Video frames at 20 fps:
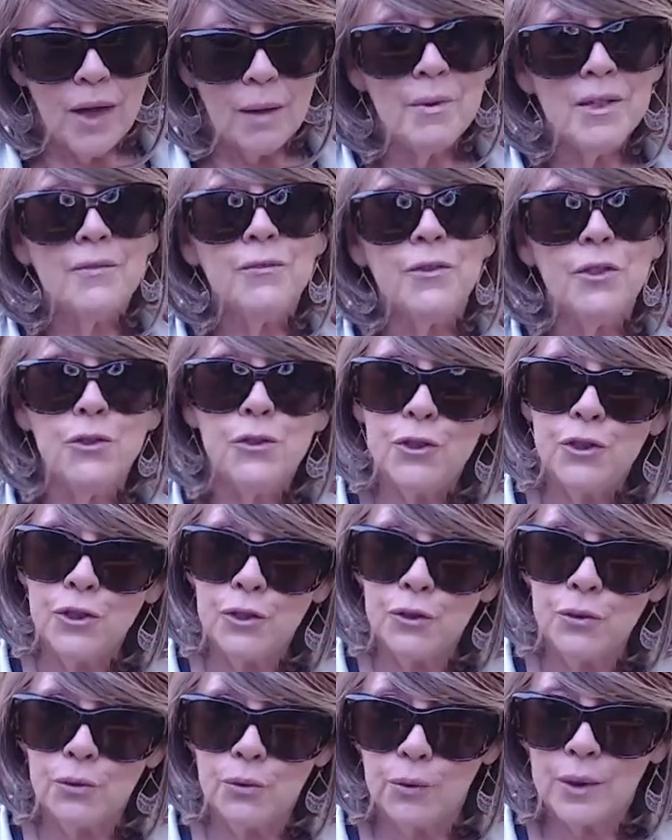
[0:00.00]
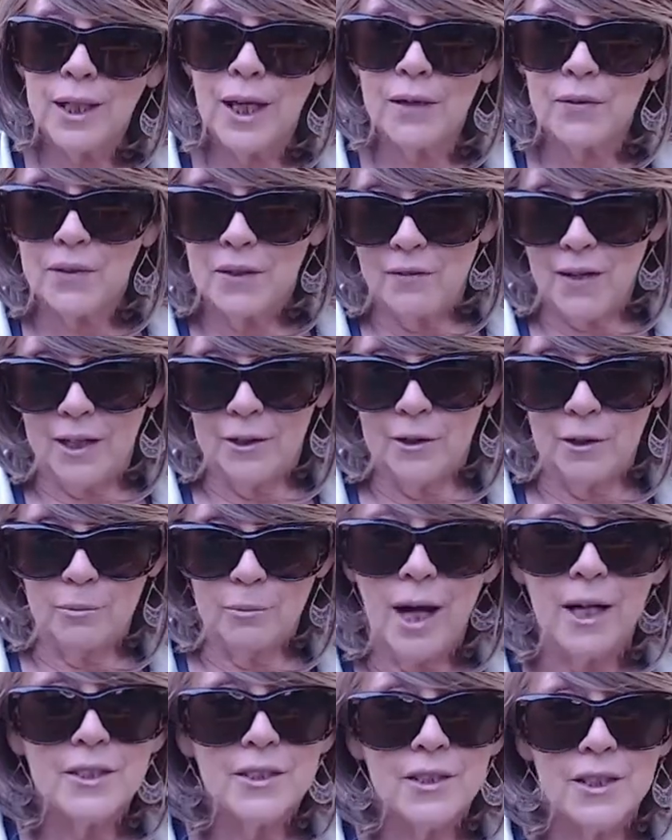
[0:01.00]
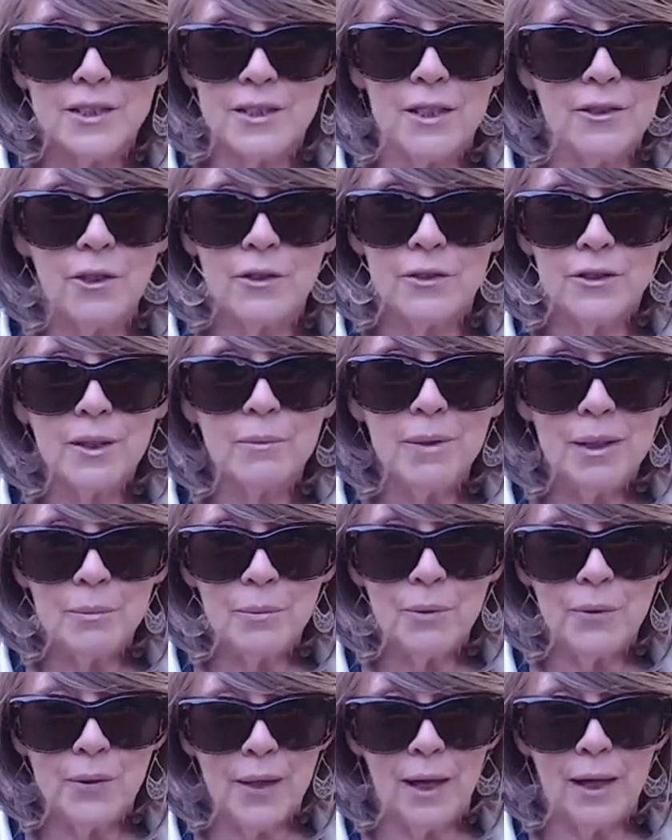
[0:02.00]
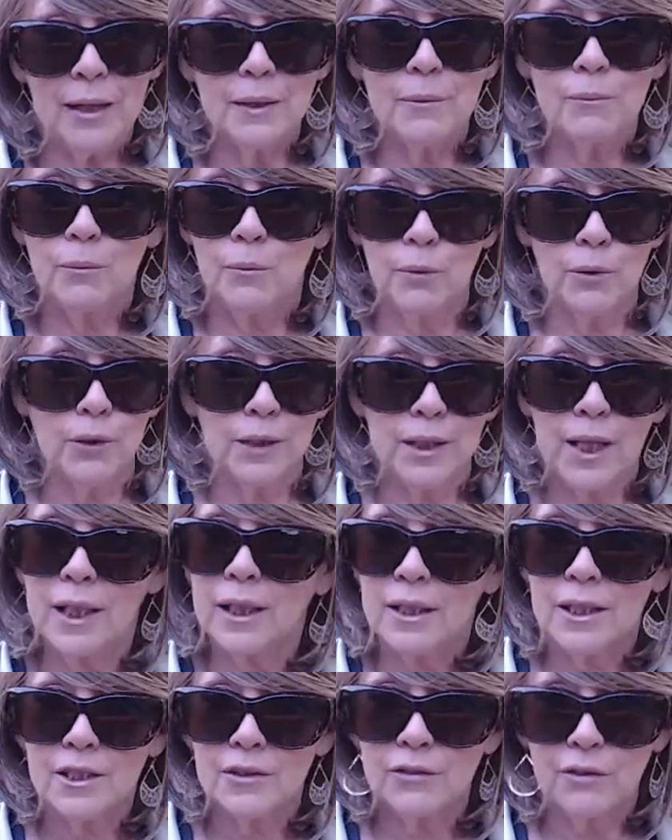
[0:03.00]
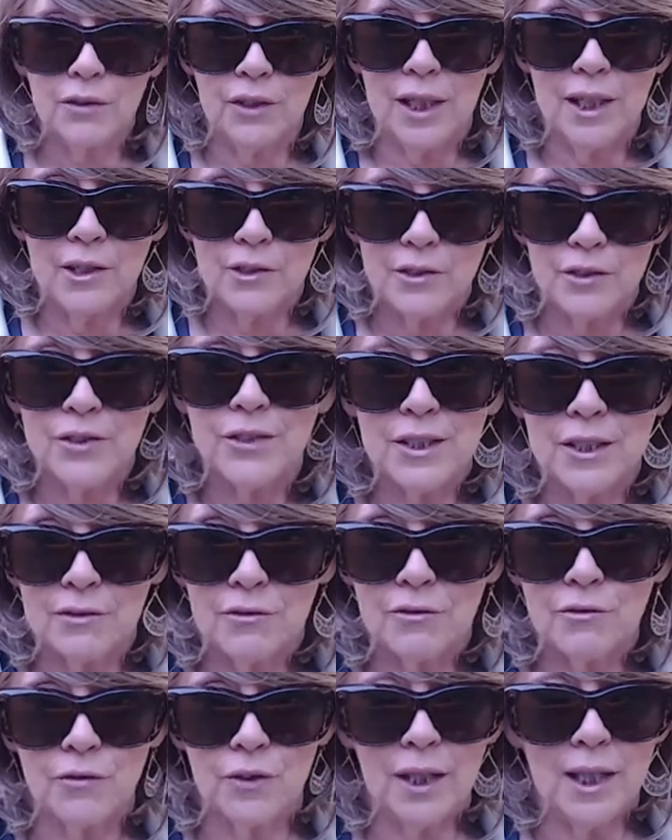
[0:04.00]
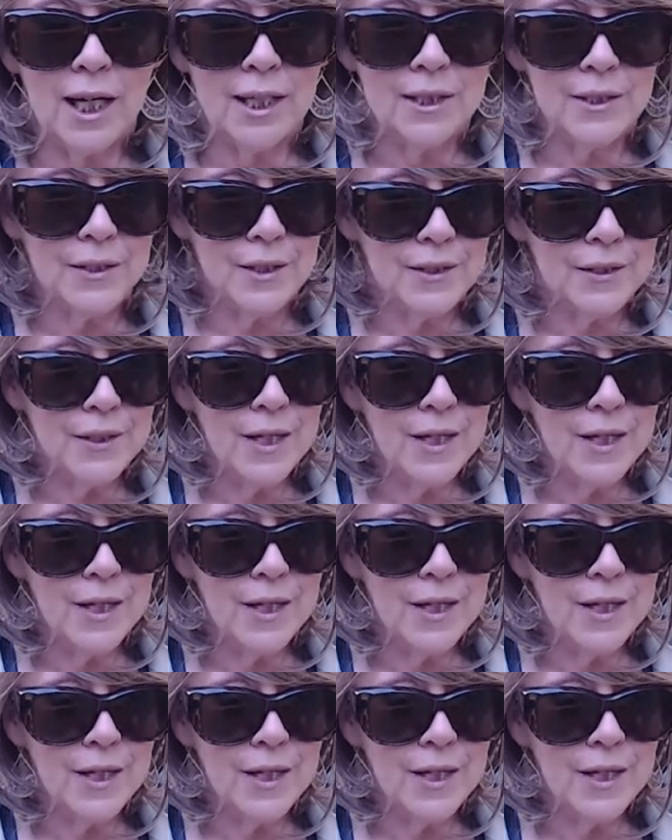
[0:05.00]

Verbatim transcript: But if you do get the vinyl box, because I know some people that were getting this for years didn't realize this,